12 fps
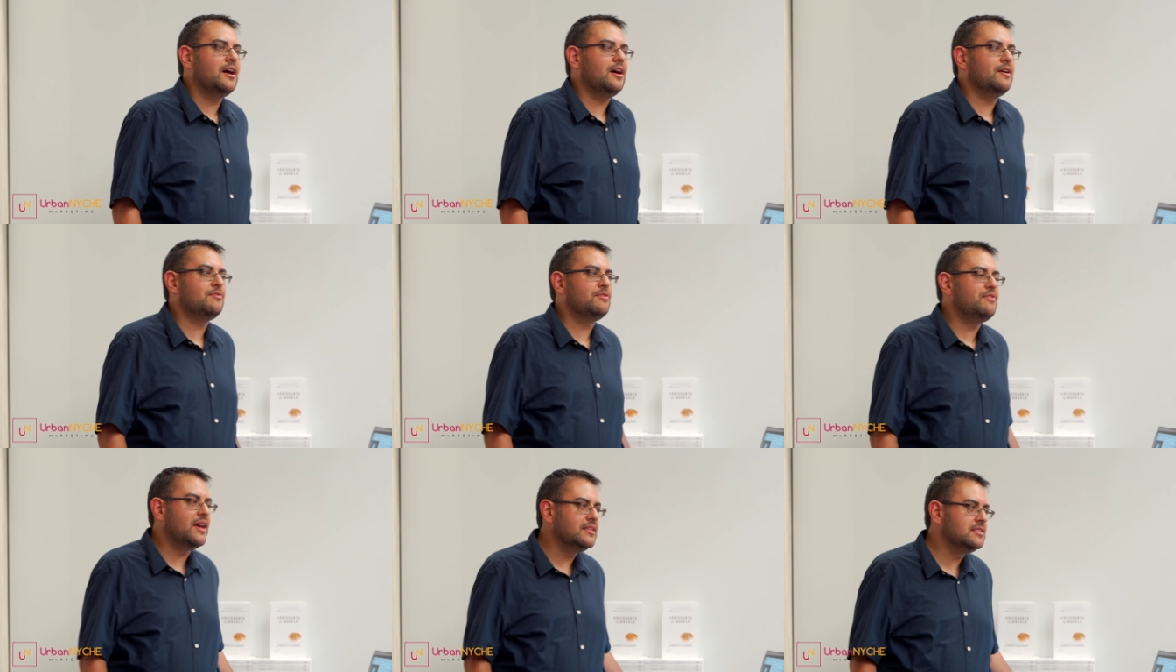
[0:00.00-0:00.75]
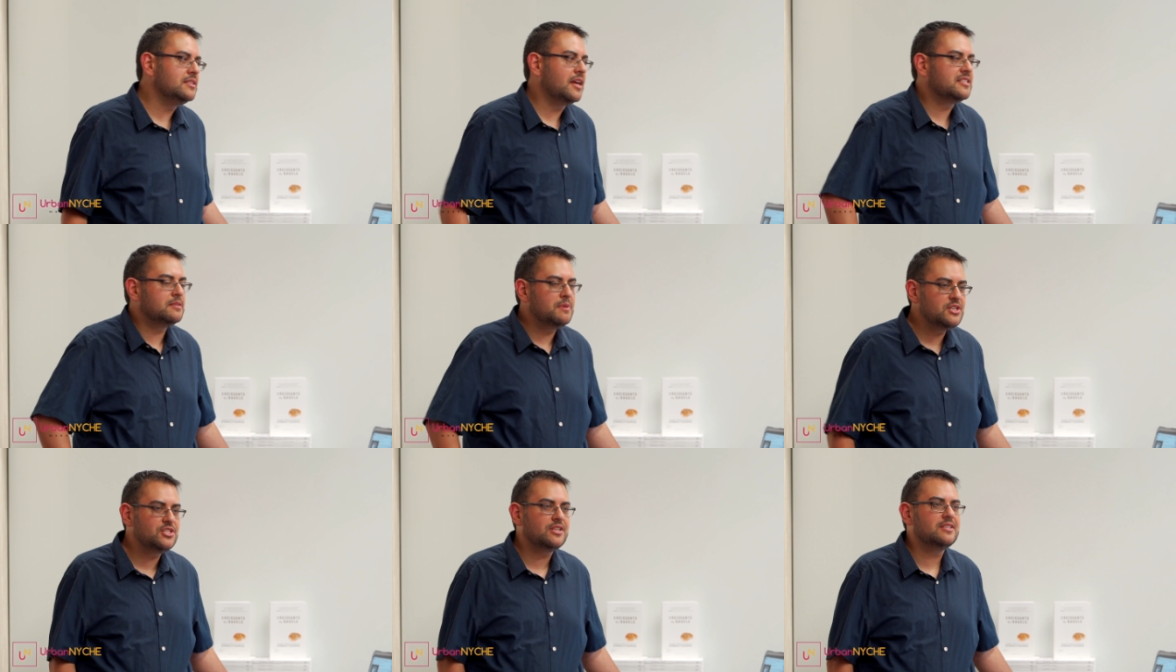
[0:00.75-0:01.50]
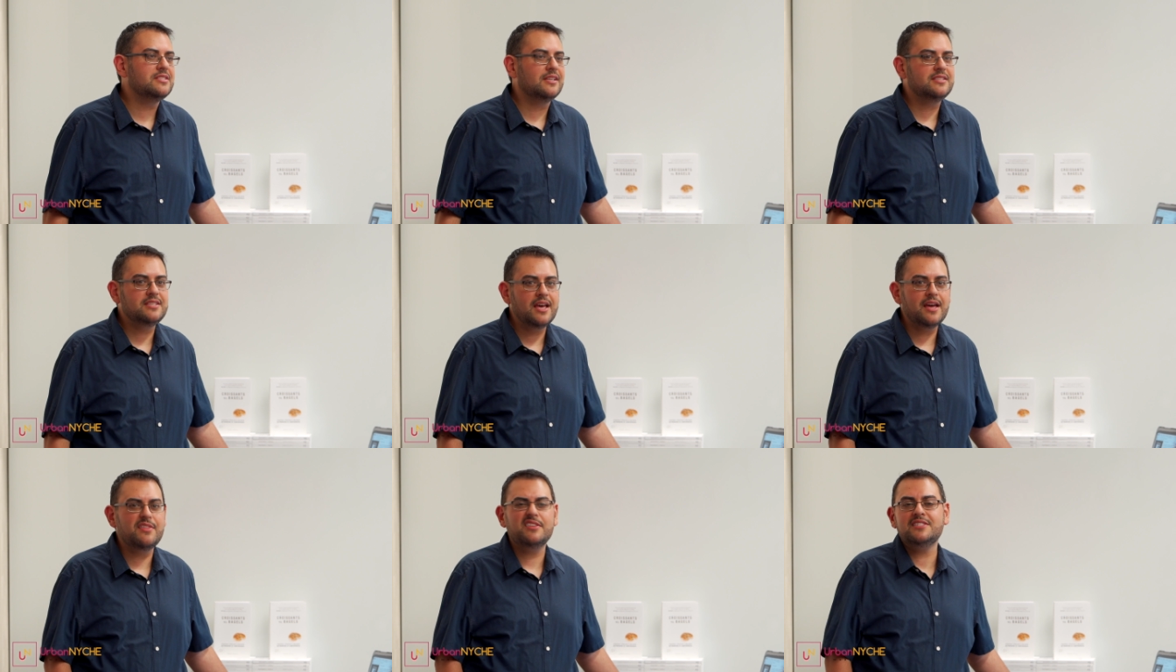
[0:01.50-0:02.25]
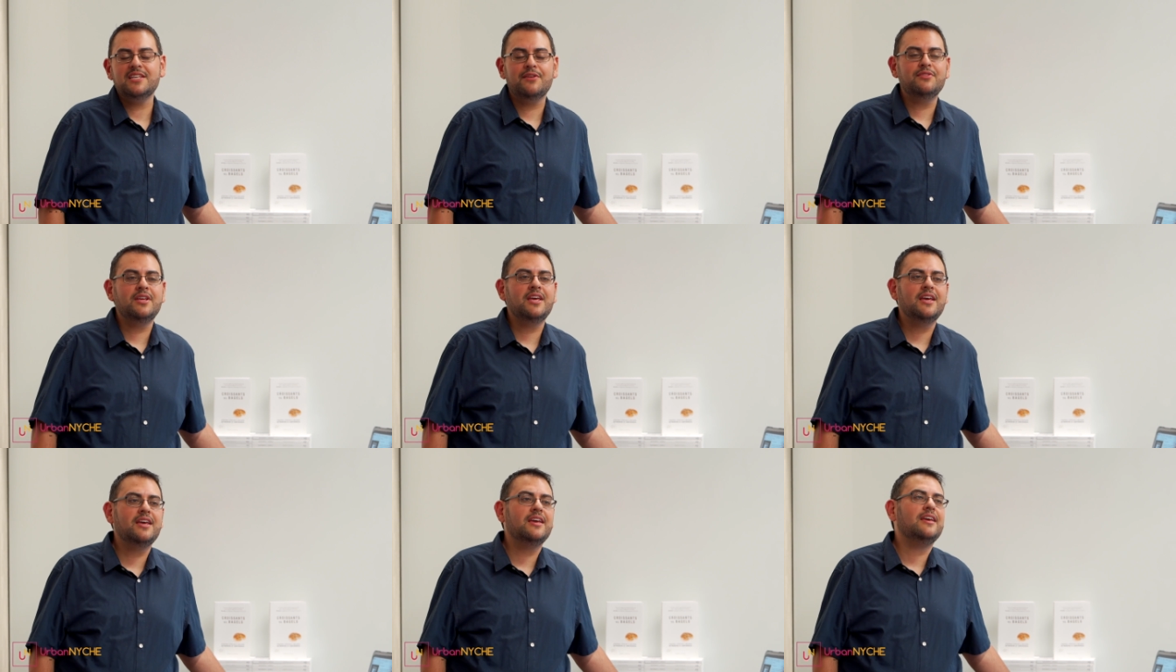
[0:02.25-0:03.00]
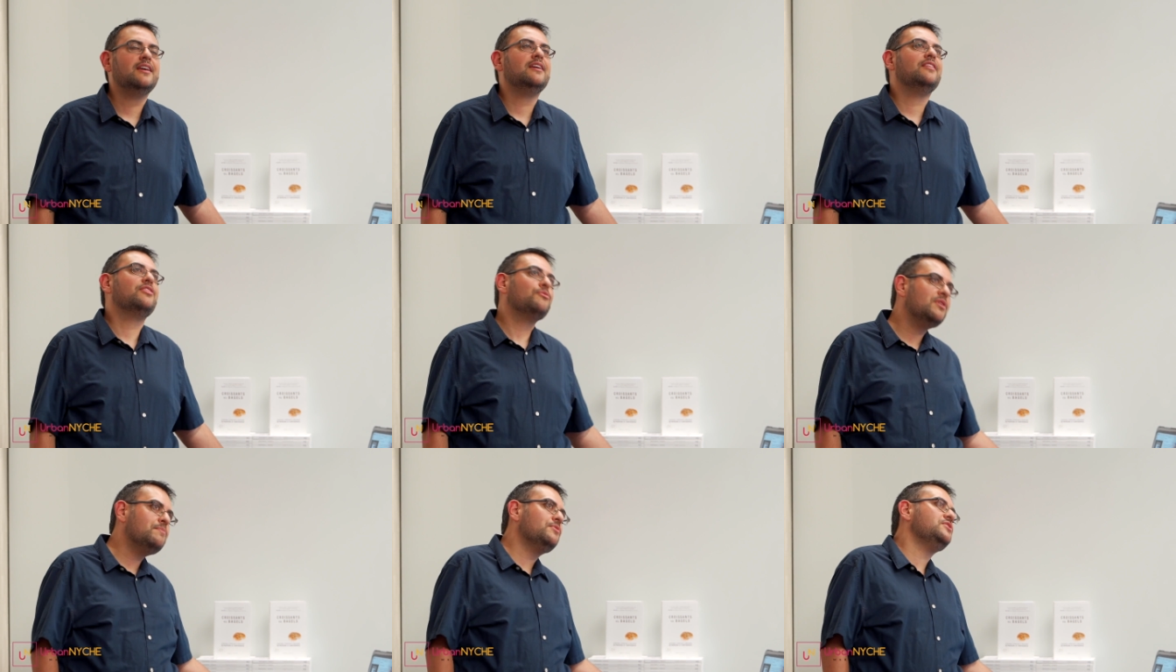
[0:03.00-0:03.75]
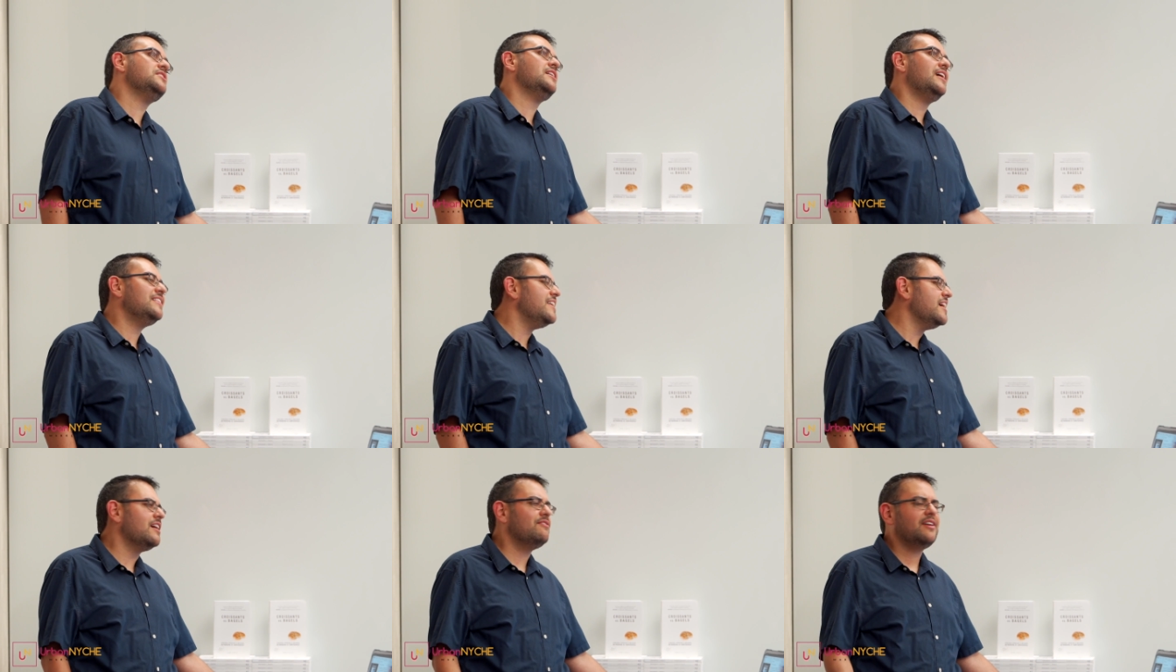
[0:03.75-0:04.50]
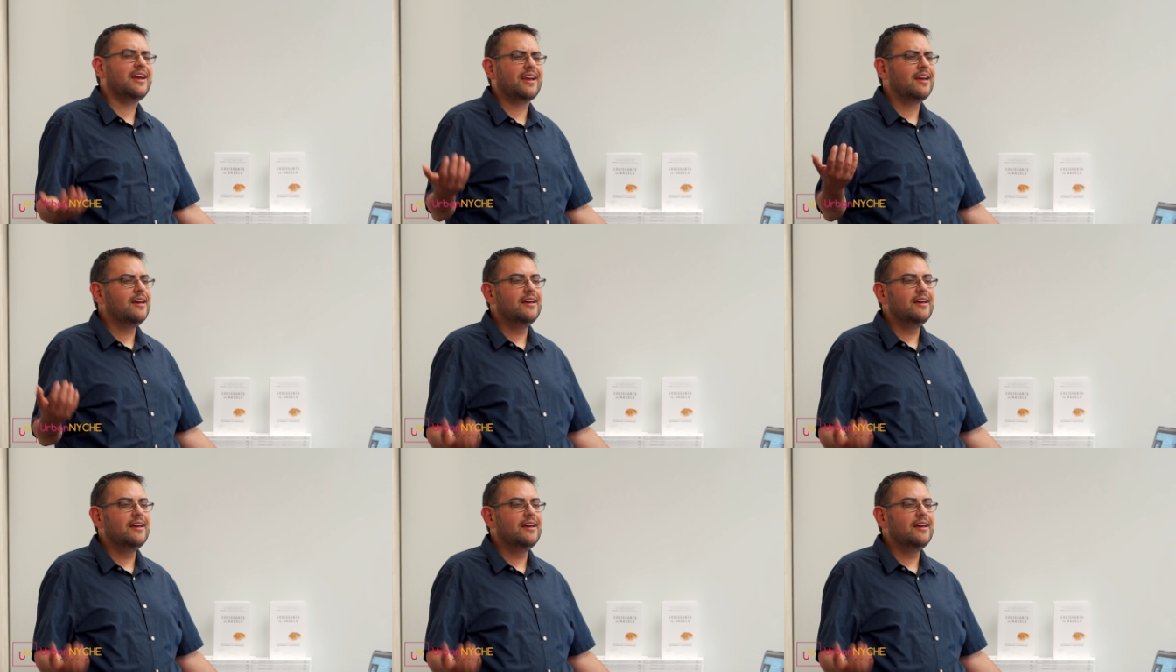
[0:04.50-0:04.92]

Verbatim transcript: of events and exhibitions that said that 73%, I think, of like